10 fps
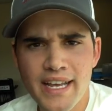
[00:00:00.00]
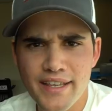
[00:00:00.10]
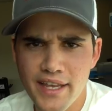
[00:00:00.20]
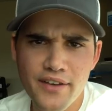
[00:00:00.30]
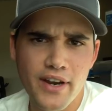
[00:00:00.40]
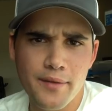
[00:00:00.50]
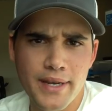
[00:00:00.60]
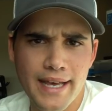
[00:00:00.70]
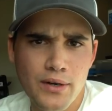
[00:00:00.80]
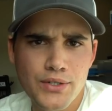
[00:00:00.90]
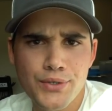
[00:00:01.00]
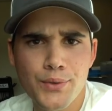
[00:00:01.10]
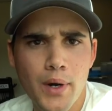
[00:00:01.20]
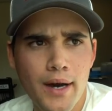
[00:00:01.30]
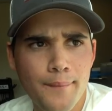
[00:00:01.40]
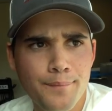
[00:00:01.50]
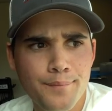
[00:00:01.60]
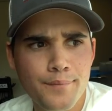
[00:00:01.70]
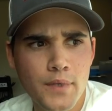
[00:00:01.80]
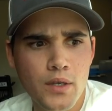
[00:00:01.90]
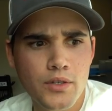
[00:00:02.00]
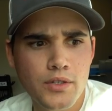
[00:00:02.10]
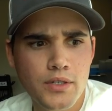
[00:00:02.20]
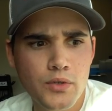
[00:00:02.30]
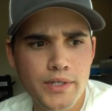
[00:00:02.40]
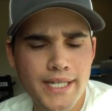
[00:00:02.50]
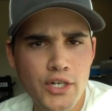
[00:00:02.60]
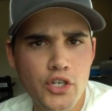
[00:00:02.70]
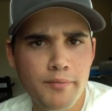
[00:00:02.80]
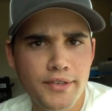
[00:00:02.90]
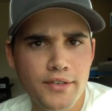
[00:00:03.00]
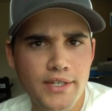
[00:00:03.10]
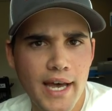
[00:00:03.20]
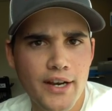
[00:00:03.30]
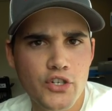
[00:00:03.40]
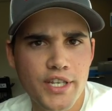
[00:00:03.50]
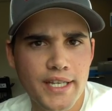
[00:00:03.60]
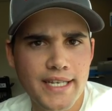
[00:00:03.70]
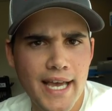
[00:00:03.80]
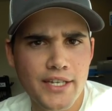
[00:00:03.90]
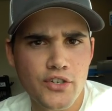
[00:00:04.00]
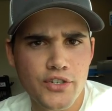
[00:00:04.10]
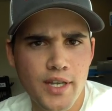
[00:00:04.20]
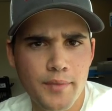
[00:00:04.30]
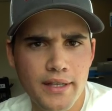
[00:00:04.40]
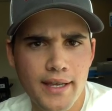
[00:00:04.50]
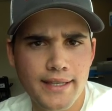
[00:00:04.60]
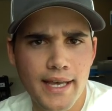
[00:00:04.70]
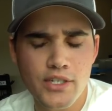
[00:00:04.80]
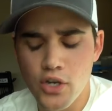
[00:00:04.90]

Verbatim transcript: They invited me down to, um, to essentially put their tires to the test or something like that.